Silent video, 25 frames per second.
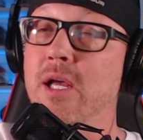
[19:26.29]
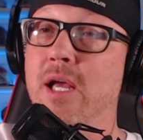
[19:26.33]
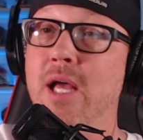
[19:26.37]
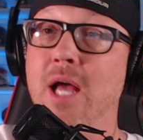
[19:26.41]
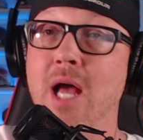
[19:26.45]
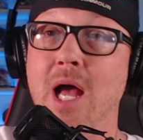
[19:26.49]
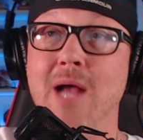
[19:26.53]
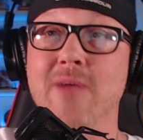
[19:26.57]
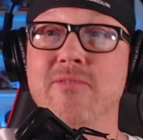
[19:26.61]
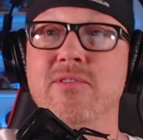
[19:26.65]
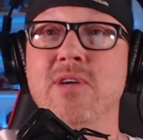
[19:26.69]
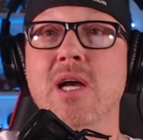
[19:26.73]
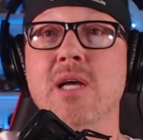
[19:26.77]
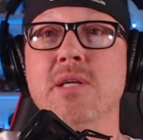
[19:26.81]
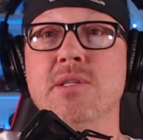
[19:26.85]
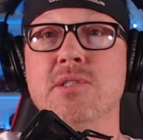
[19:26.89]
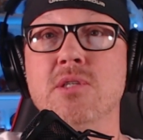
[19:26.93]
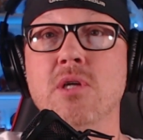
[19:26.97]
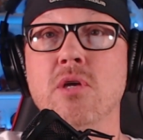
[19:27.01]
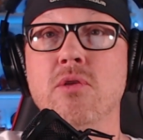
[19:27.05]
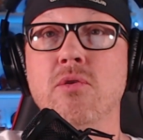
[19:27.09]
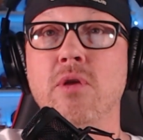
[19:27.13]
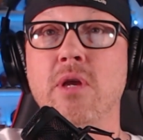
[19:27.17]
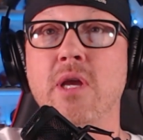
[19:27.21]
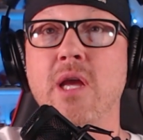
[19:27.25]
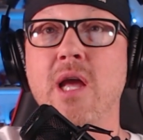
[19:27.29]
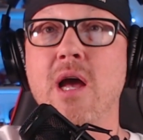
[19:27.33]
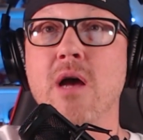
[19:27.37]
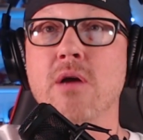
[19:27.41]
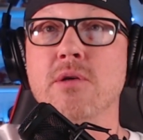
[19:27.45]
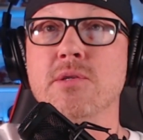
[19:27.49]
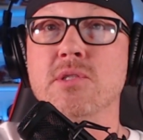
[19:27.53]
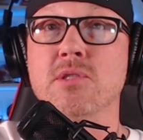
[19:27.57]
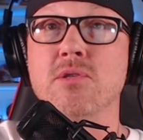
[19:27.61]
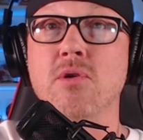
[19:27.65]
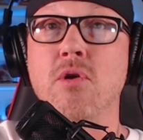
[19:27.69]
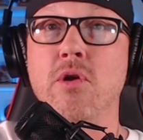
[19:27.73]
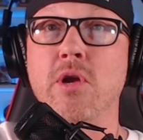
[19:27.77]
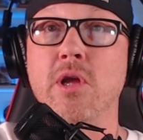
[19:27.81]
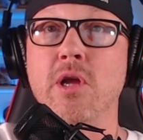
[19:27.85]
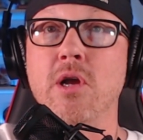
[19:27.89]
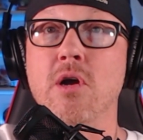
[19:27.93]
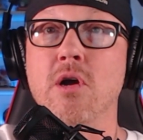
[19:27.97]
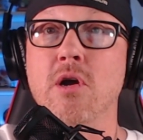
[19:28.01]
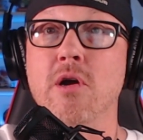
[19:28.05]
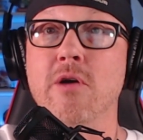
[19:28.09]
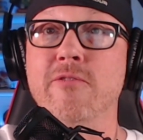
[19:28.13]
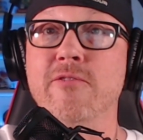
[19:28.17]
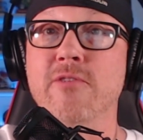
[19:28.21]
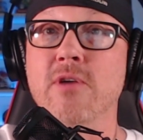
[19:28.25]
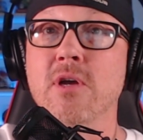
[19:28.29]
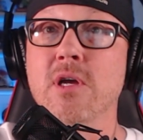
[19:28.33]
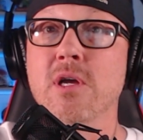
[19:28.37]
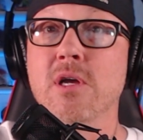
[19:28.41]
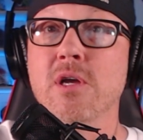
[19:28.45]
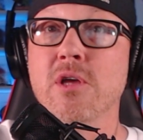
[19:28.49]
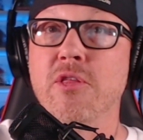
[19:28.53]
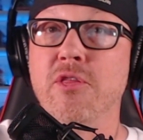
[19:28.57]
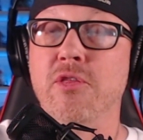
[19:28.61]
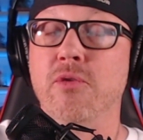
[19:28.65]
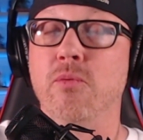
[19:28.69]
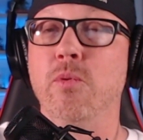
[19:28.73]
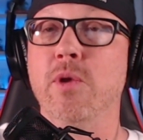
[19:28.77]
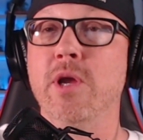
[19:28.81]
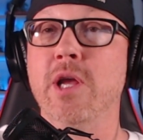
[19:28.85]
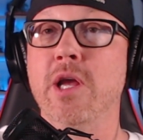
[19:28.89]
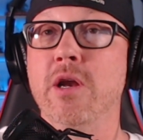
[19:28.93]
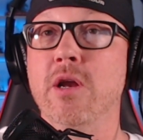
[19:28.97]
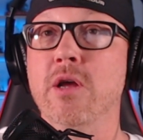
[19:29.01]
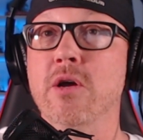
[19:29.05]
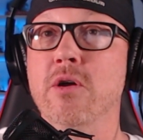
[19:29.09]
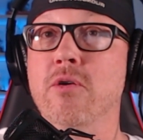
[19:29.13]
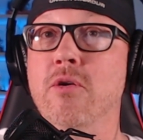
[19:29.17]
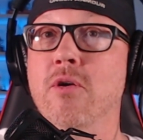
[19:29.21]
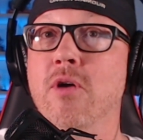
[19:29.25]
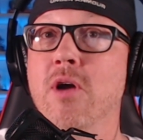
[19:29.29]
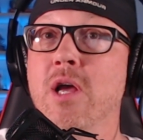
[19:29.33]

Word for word: I've got Southern Cal starting off 3 and 0.